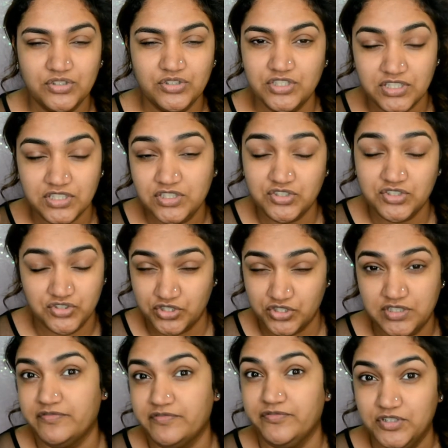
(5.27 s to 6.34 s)
This is
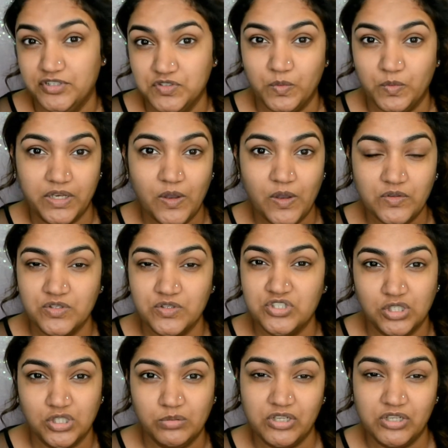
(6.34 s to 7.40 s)
just the first video, so it's
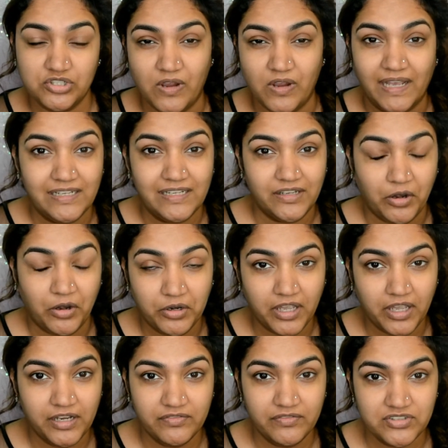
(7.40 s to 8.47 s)
going to be a trial and error
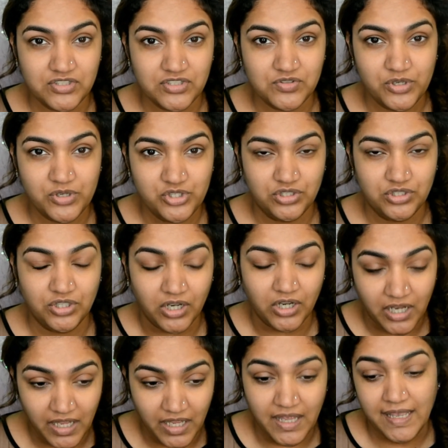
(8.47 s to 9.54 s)
kind of a situation here,
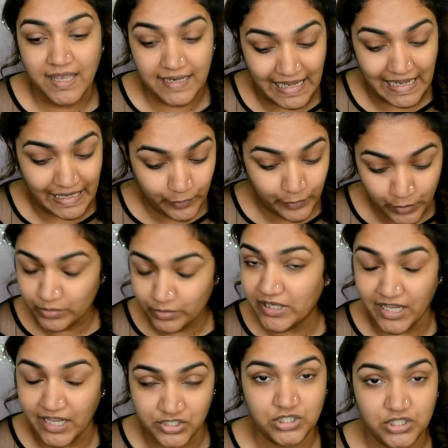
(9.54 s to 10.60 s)
and I will be
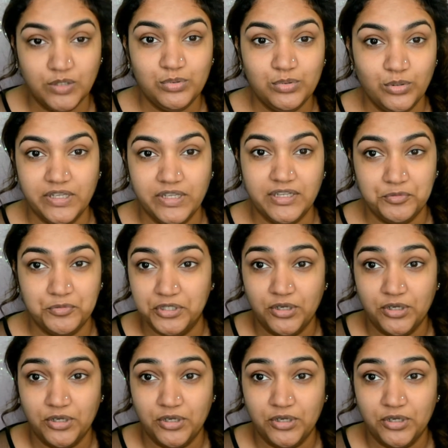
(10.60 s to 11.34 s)
actually uploading the video